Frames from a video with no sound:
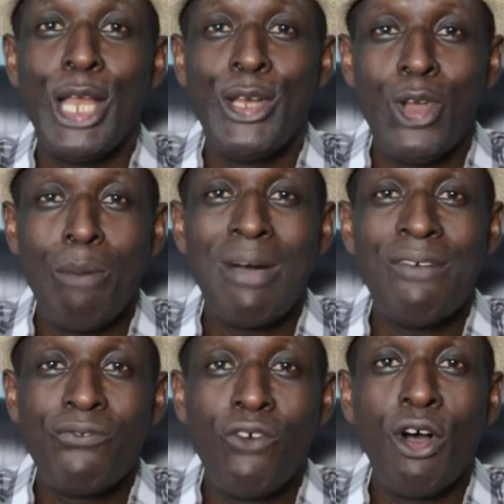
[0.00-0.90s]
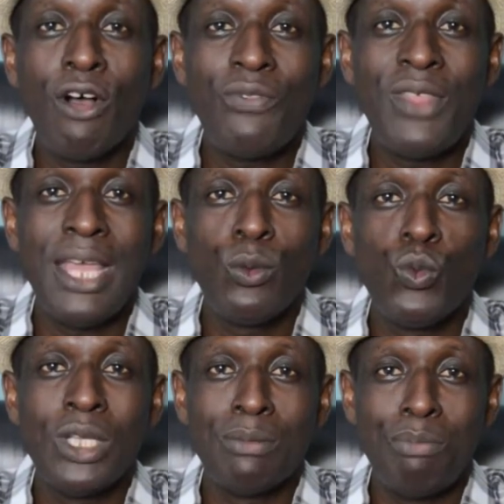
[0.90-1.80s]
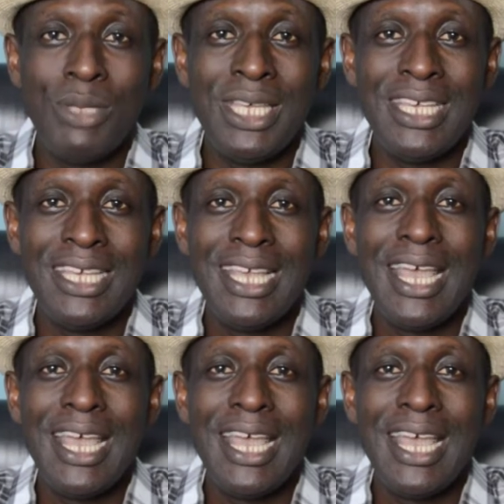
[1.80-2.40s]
Number four then will be